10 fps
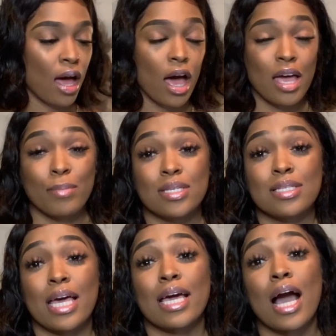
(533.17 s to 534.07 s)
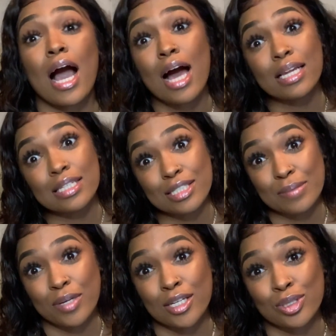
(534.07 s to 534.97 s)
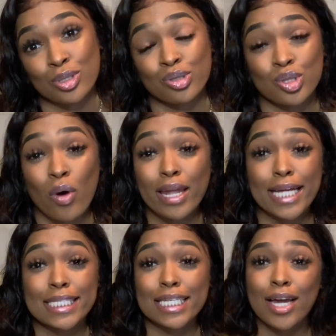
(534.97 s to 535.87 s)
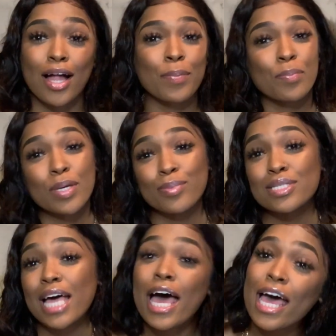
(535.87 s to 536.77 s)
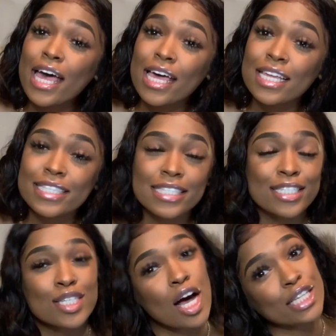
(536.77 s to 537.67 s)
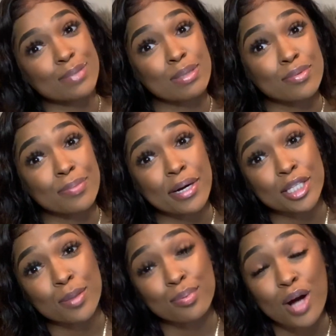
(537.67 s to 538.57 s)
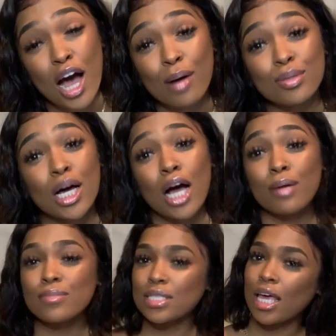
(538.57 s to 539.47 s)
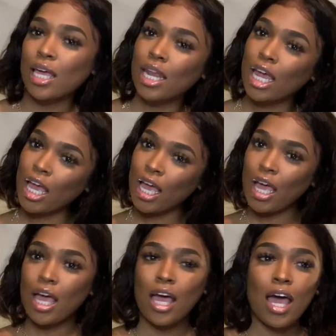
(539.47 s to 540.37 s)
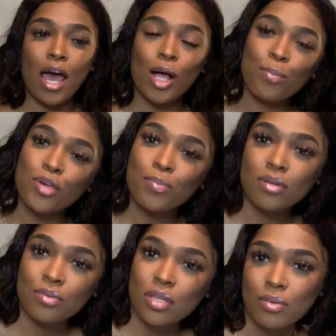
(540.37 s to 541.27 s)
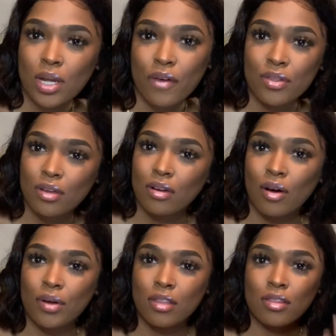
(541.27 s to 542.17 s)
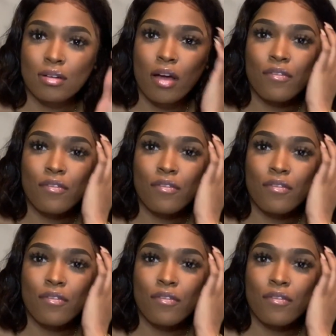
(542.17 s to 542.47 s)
I am a psychology major, so I like to get all up in people's heads and talk to people about their problems and help people with whatever they're going through.